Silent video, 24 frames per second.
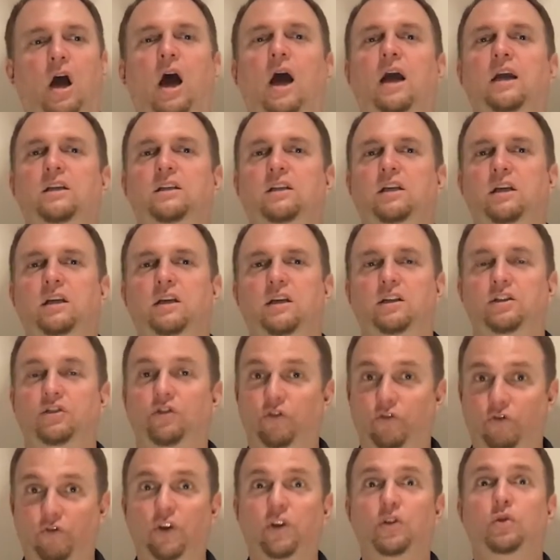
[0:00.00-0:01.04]
ideas,
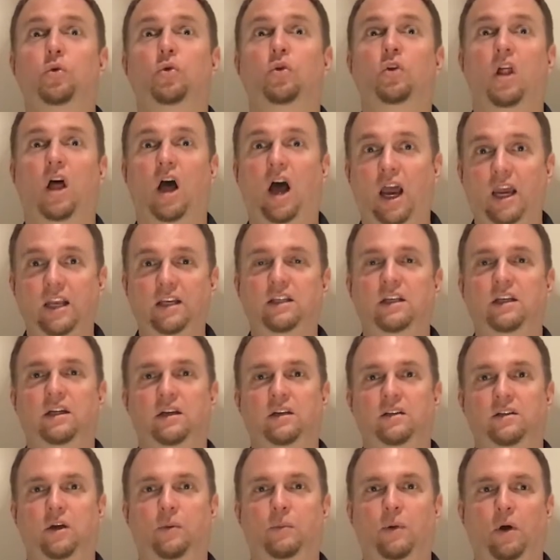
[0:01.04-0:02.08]
visual
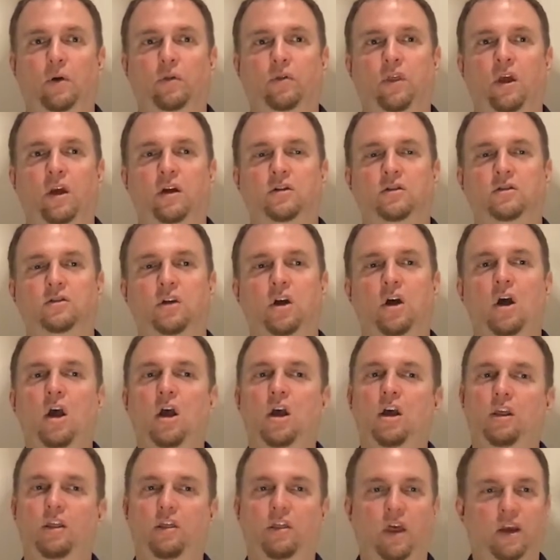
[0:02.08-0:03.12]
ideas about
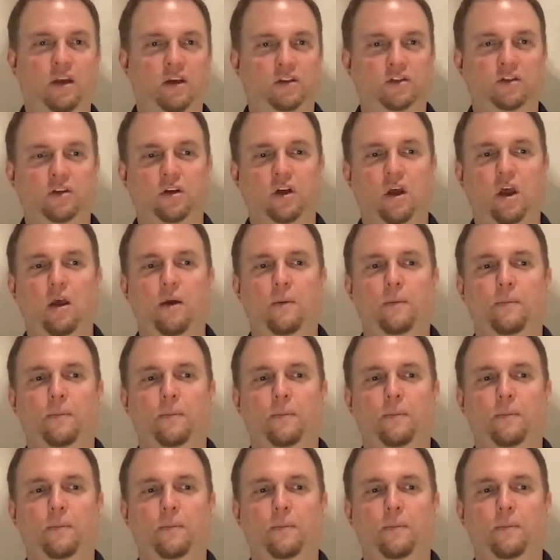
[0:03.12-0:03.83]
things.